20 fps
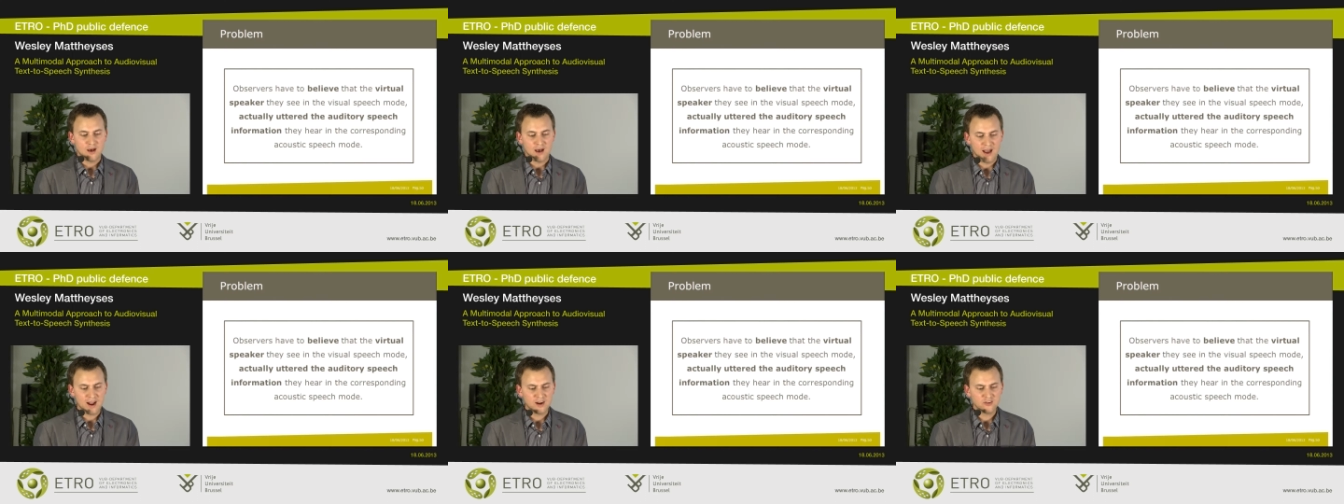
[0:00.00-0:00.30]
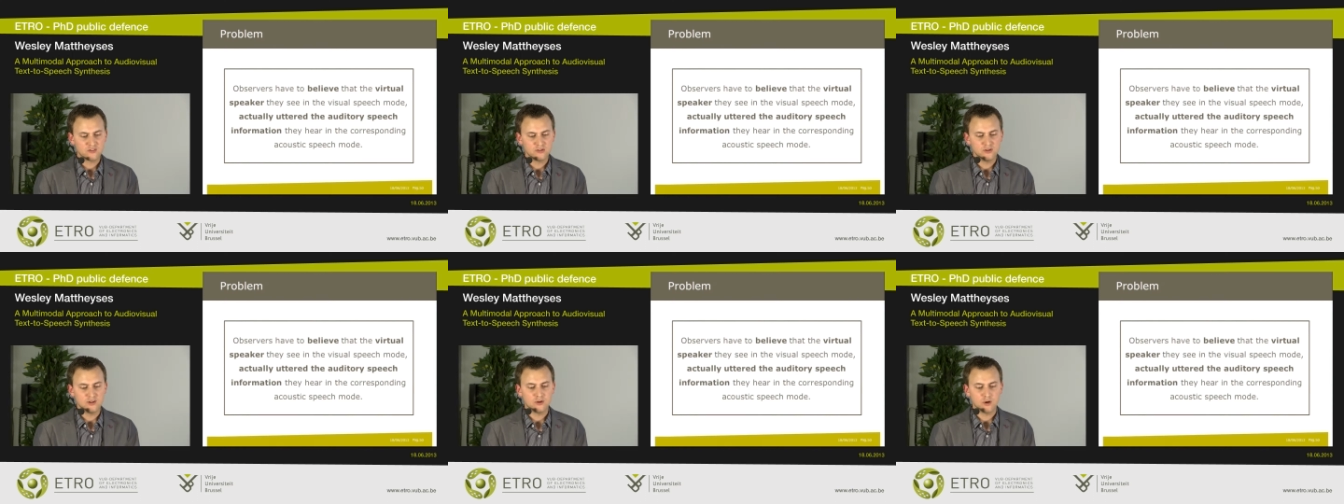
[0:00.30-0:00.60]

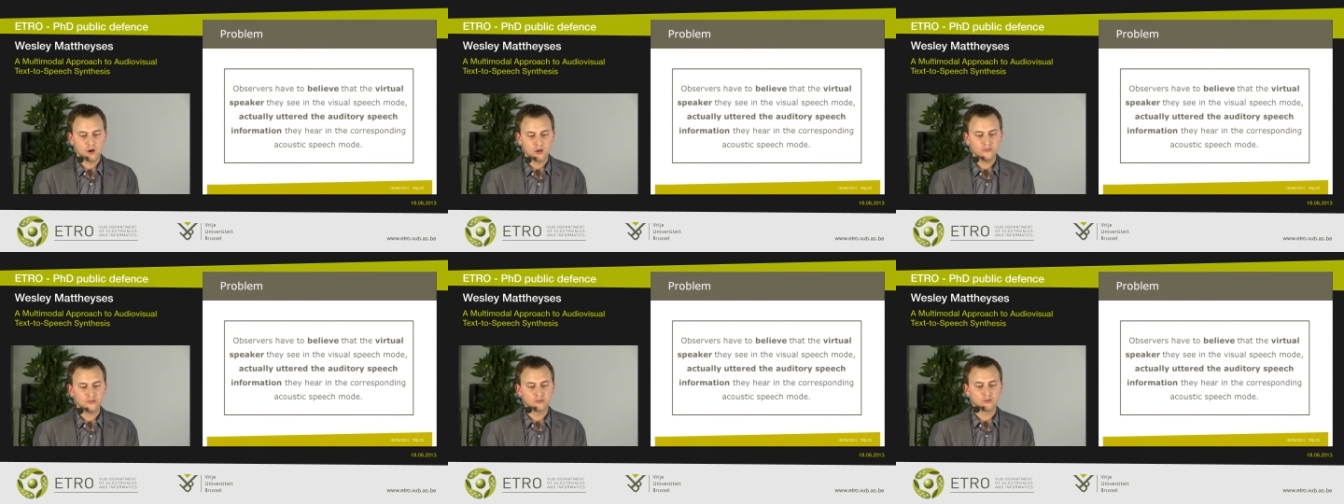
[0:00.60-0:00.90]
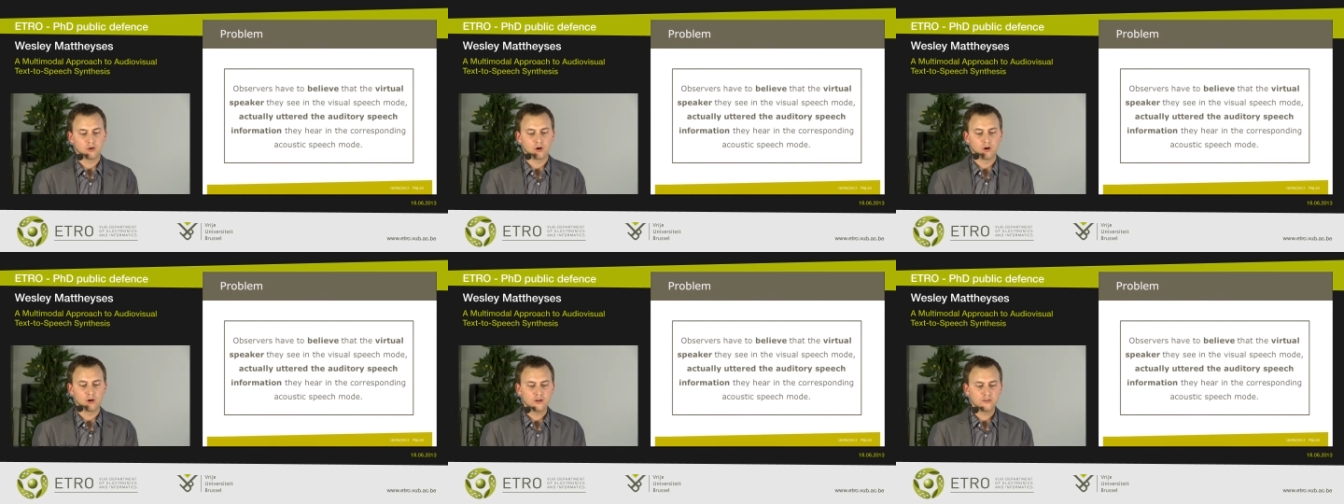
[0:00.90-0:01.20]
actually uttered
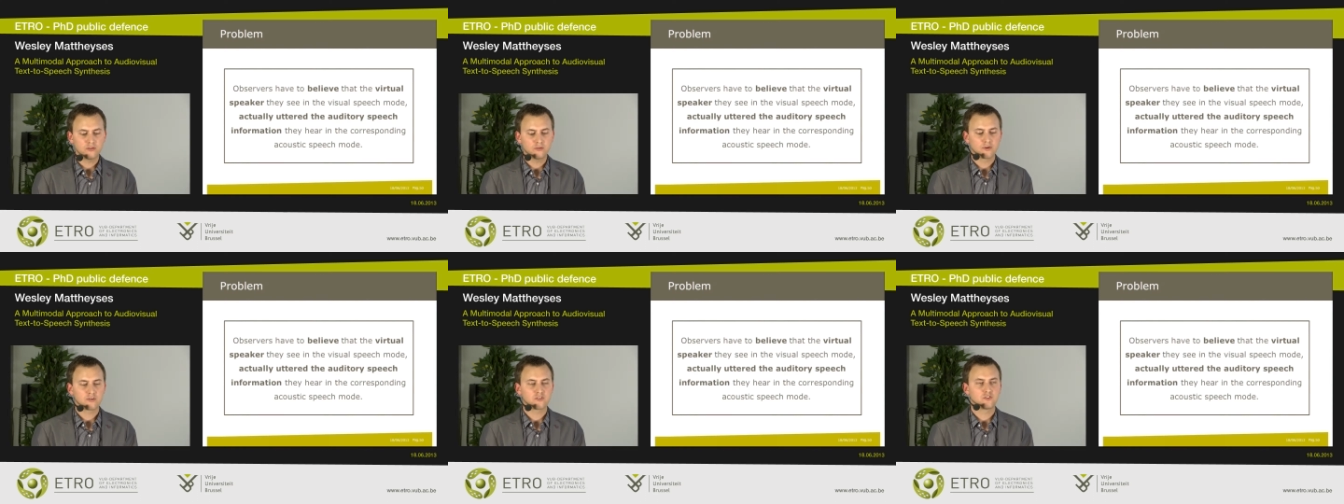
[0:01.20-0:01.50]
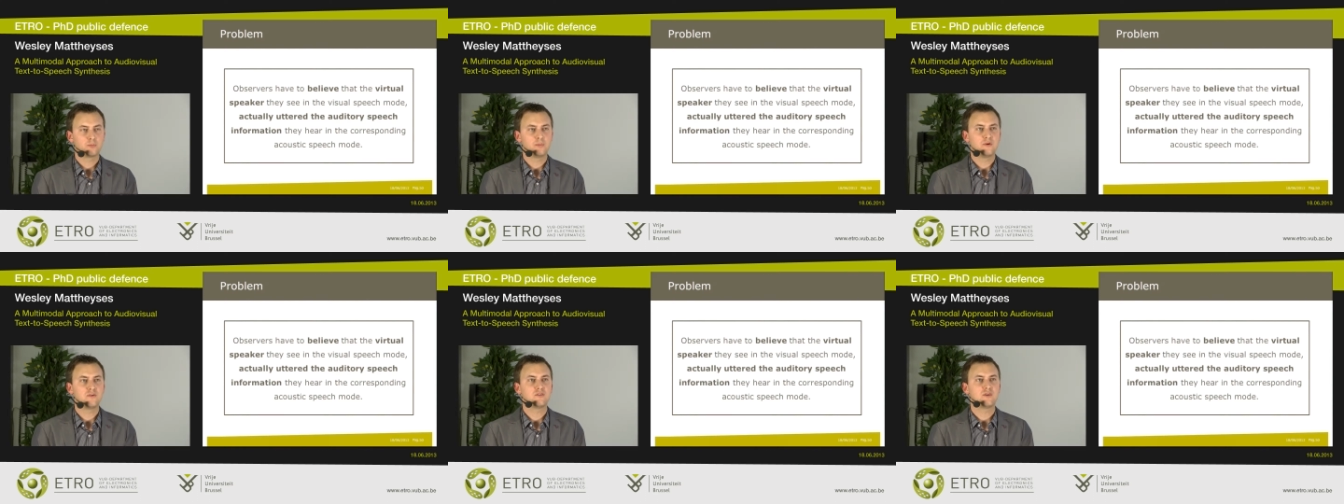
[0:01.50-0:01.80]
the auditory
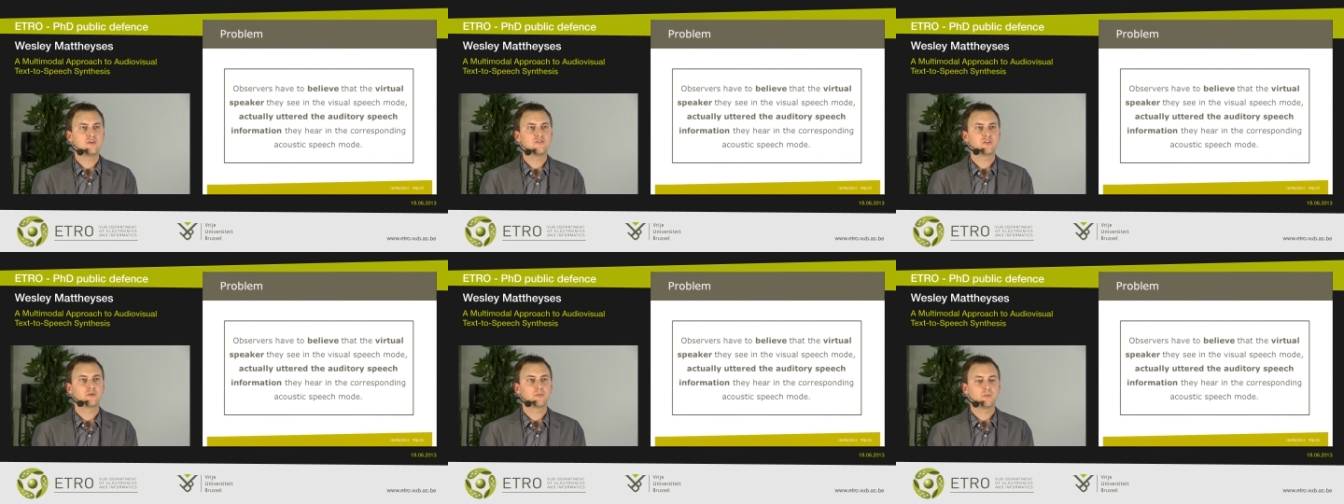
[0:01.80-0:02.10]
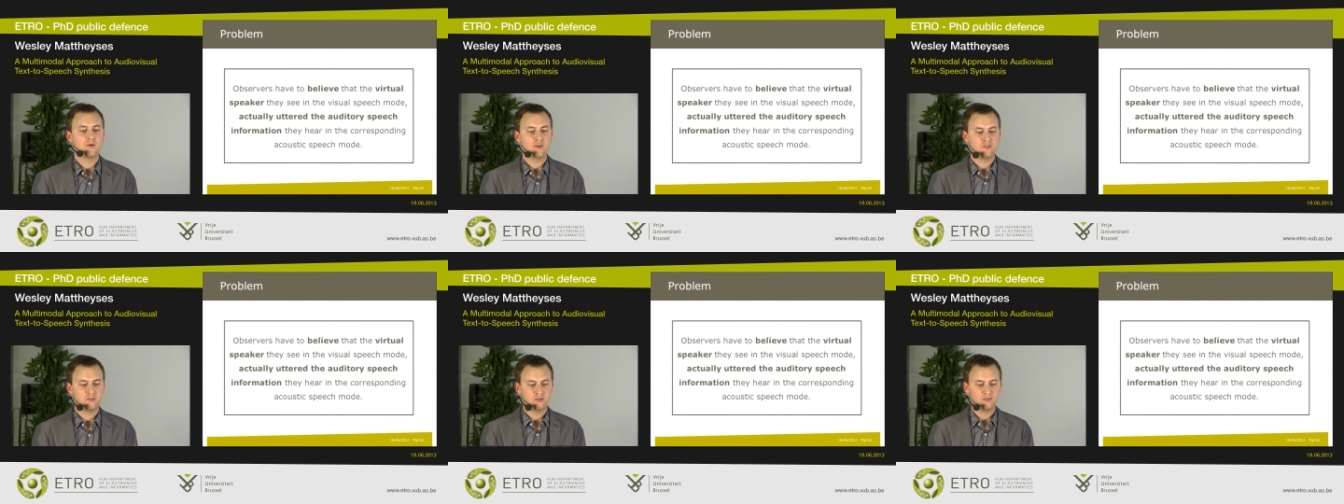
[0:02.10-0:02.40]
speech
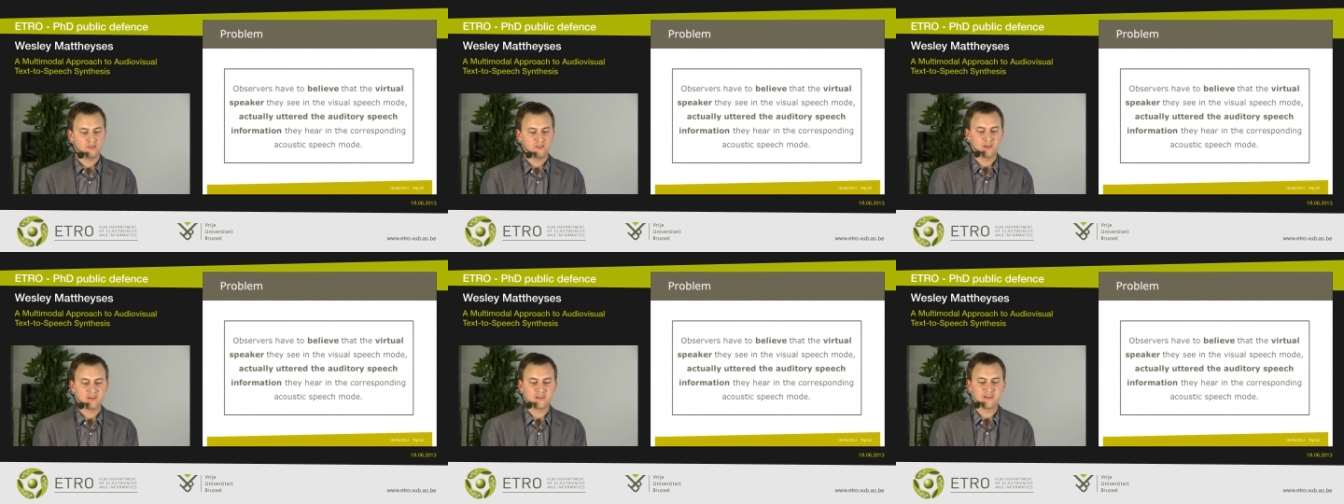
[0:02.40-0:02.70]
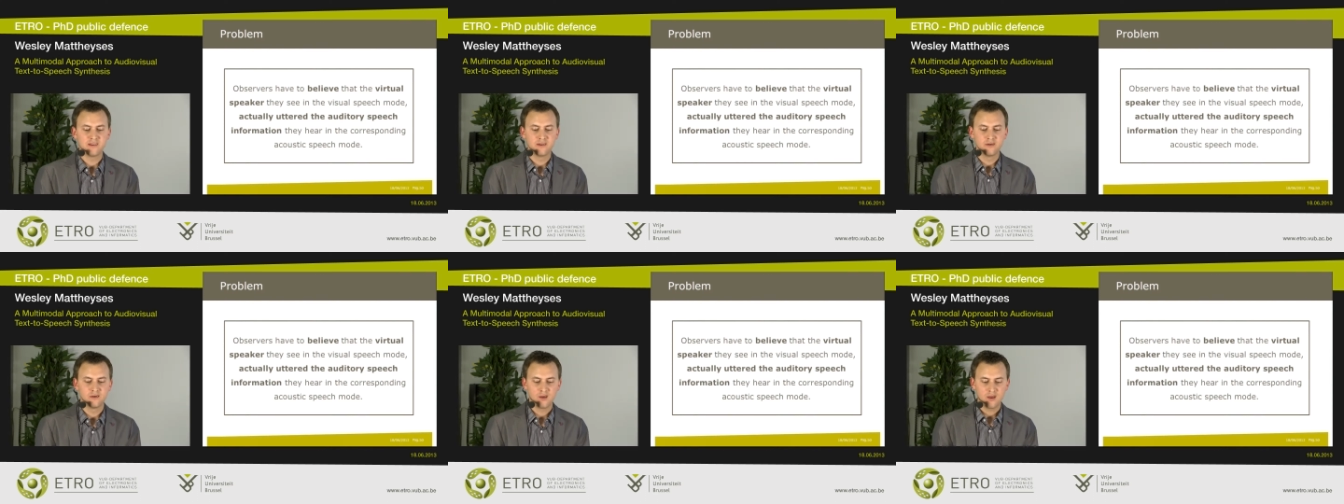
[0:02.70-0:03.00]
information they
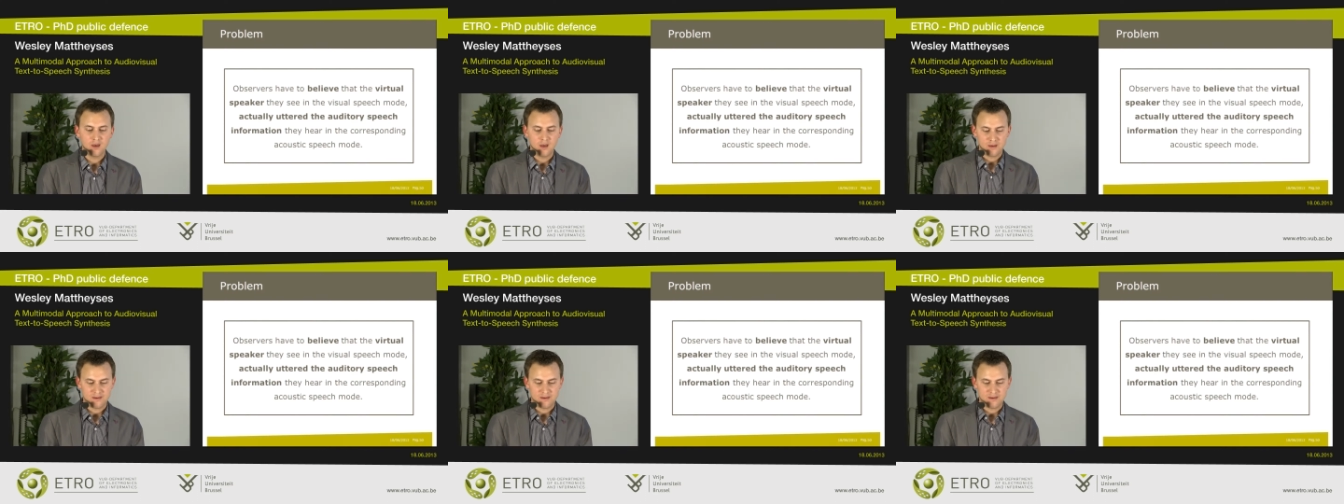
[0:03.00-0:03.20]
hear